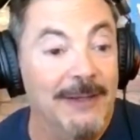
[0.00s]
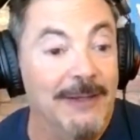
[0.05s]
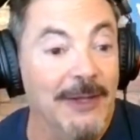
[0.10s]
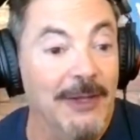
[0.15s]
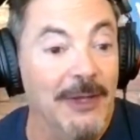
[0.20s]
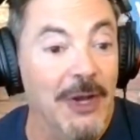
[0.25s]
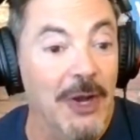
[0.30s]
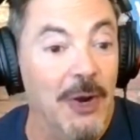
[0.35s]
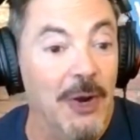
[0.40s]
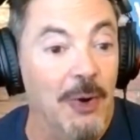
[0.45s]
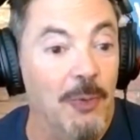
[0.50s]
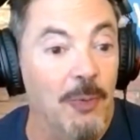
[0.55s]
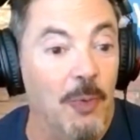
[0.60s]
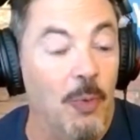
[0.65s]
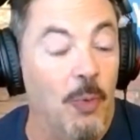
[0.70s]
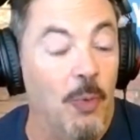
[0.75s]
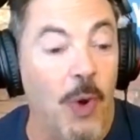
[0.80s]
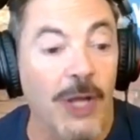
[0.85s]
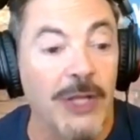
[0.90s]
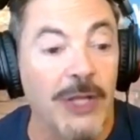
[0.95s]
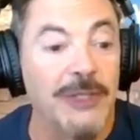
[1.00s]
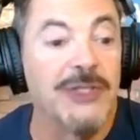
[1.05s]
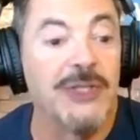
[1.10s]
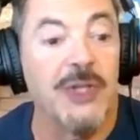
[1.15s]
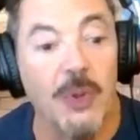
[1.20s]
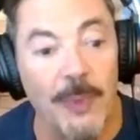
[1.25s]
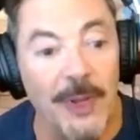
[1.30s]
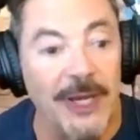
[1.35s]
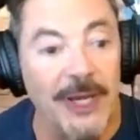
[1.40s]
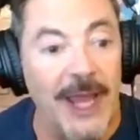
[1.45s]
won
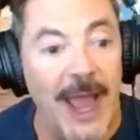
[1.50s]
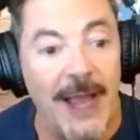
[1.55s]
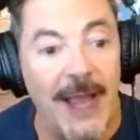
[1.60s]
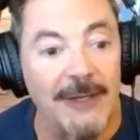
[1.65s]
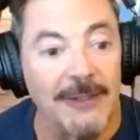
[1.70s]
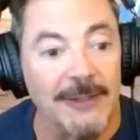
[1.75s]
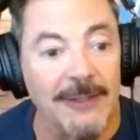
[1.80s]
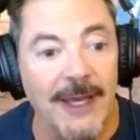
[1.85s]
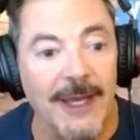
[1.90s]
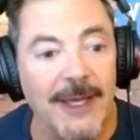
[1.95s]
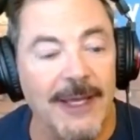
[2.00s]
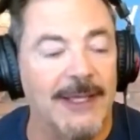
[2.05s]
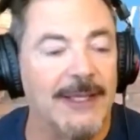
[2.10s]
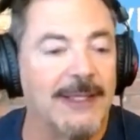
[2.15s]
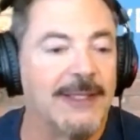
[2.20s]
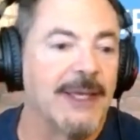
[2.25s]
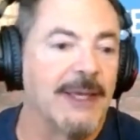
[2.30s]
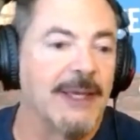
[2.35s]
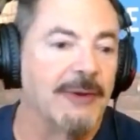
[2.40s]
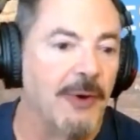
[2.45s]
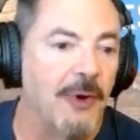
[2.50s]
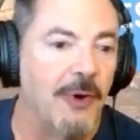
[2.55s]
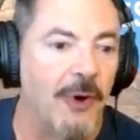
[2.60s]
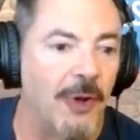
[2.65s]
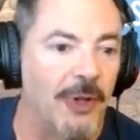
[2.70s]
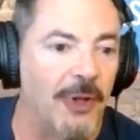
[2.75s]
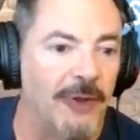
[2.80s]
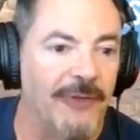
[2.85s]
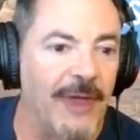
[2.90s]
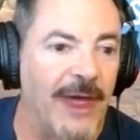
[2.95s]
so many accolades and
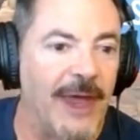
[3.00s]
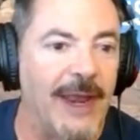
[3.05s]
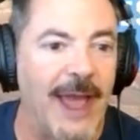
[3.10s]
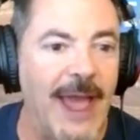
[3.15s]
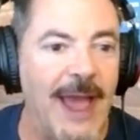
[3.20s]
all of that?